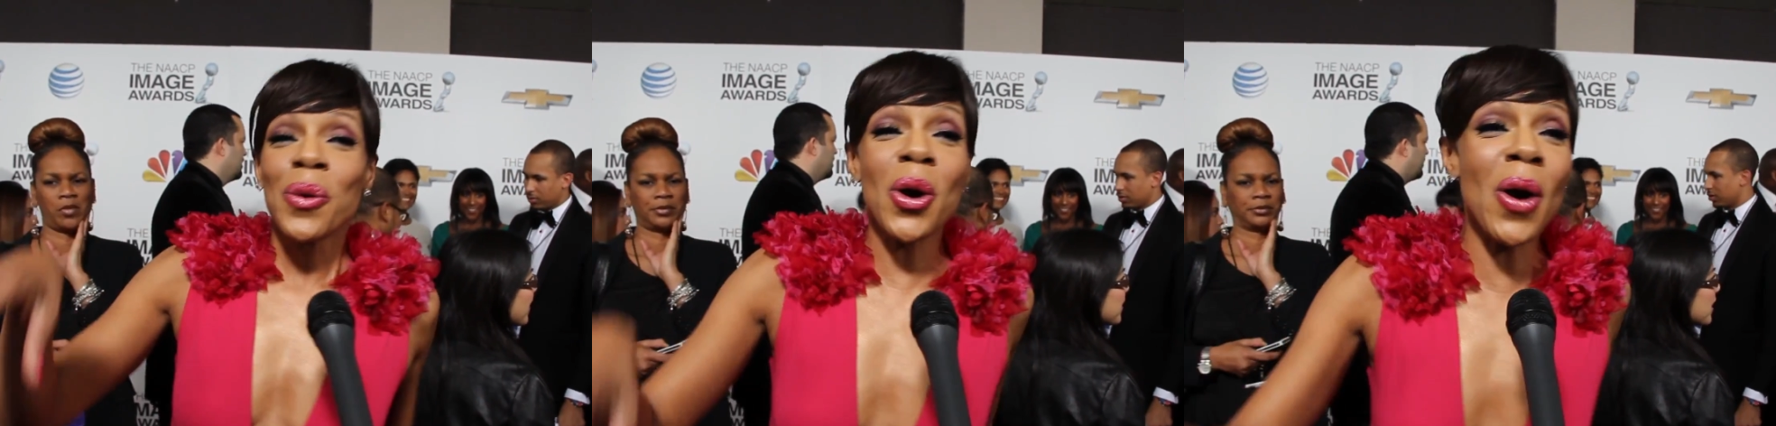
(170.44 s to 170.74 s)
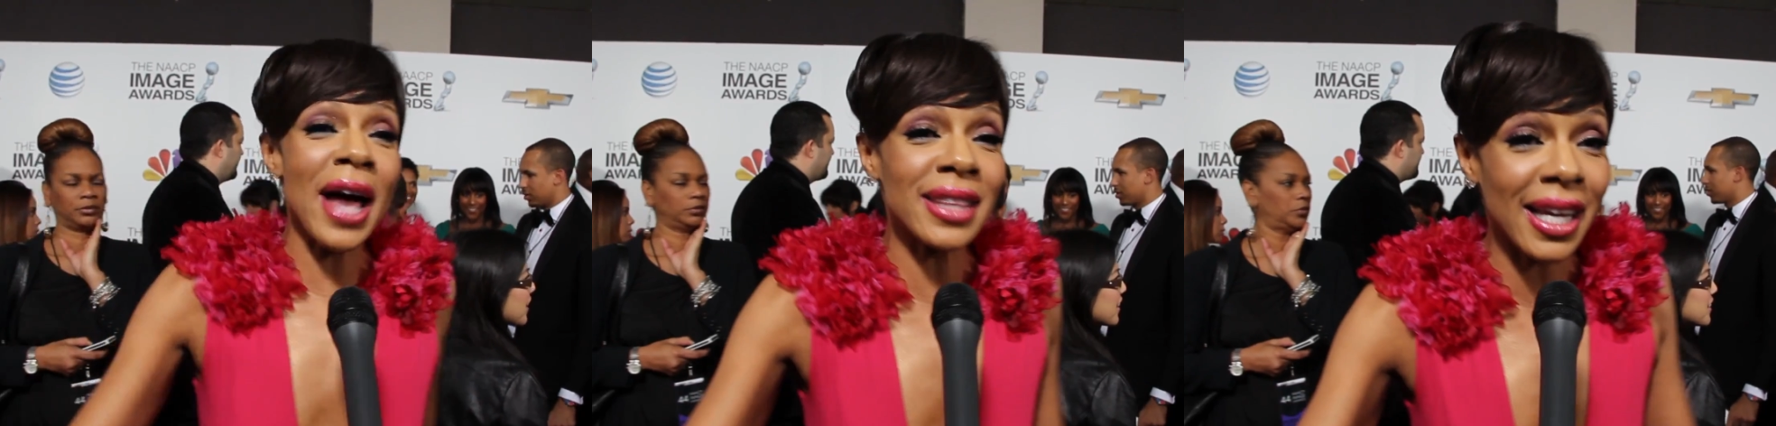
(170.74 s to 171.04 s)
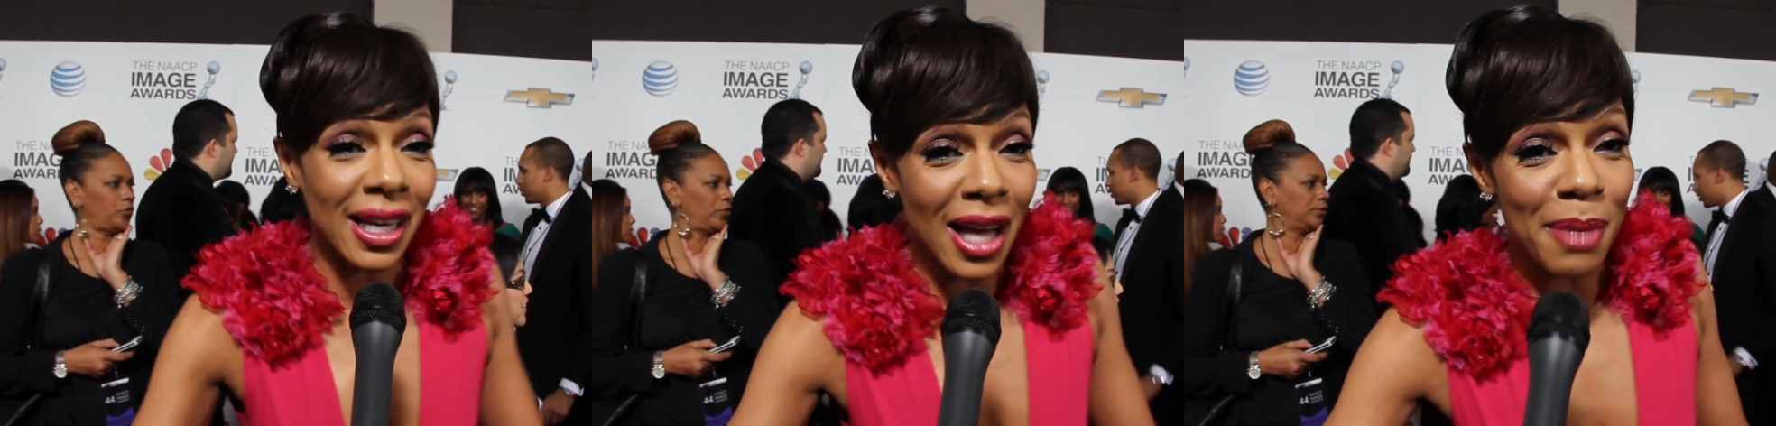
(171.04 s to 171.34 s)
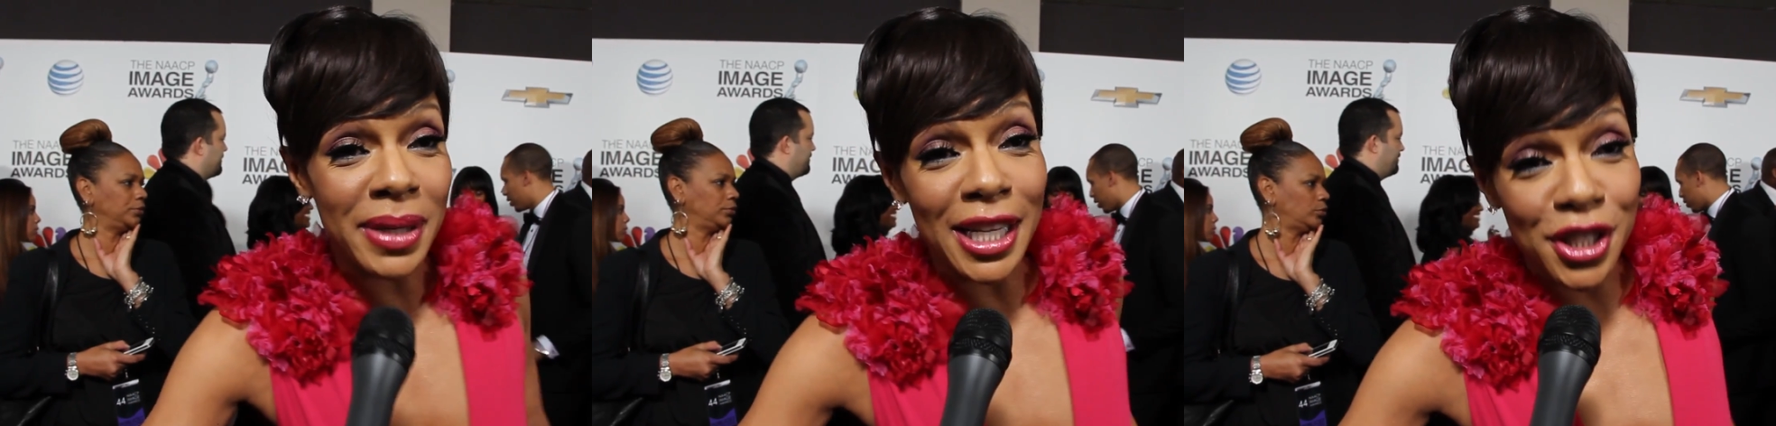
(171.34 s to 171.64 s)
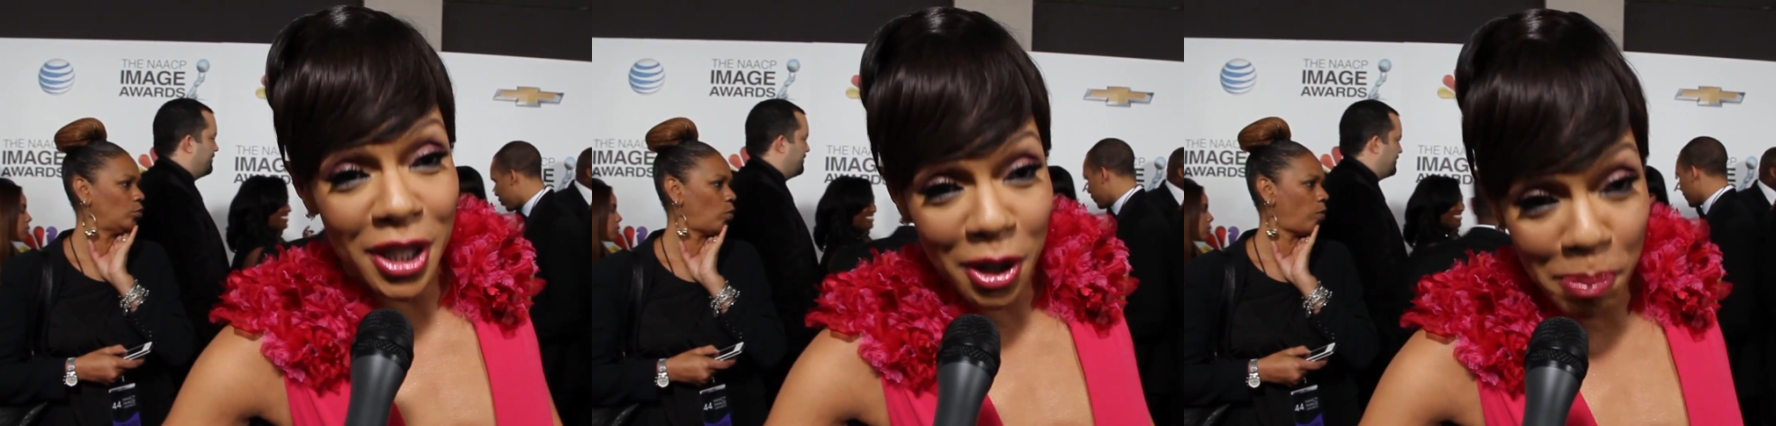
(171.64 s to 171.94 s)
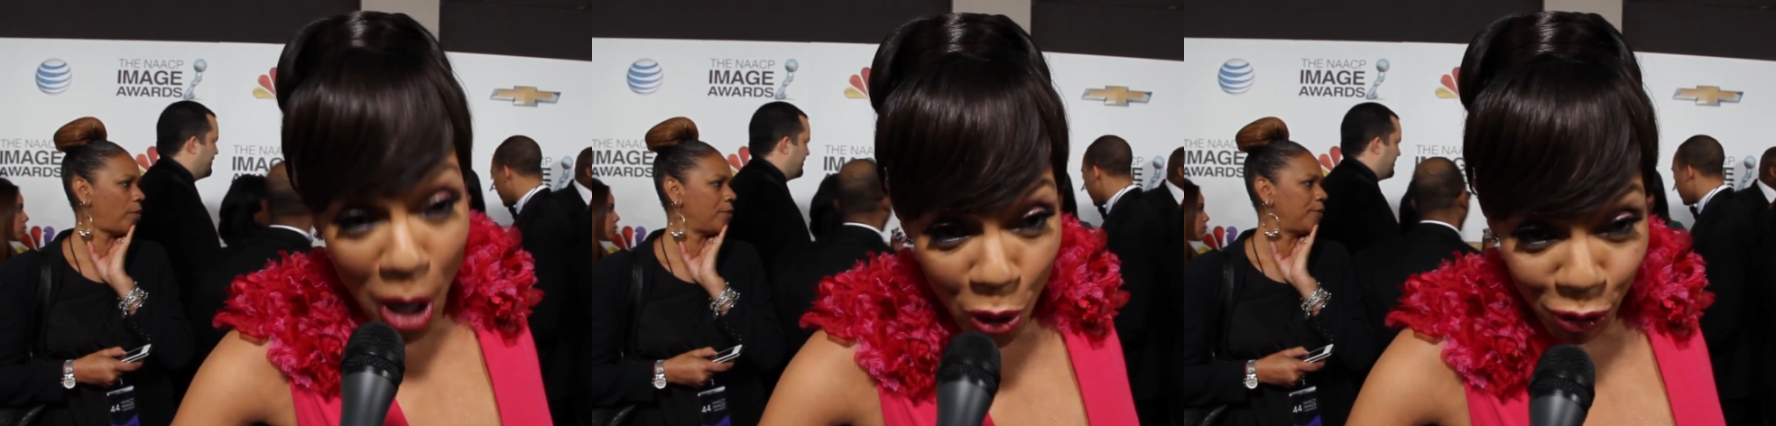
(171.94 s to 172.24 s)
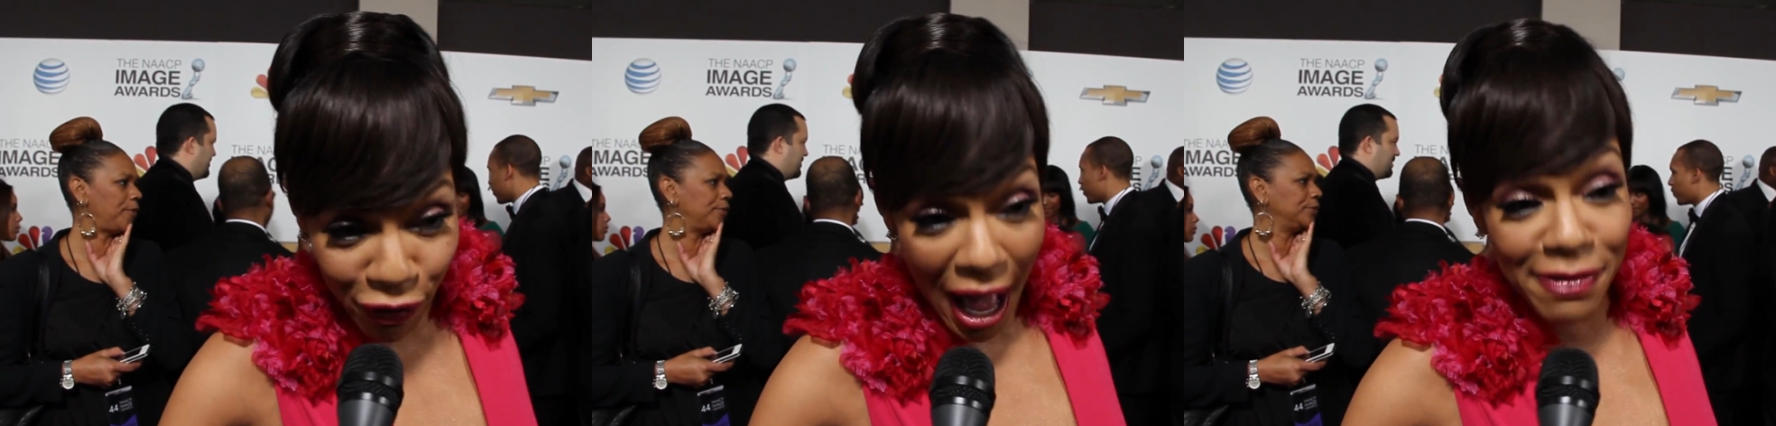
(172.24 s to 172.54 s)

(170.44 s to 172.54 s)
Speaker 1: Ooh, I think a combination of the both.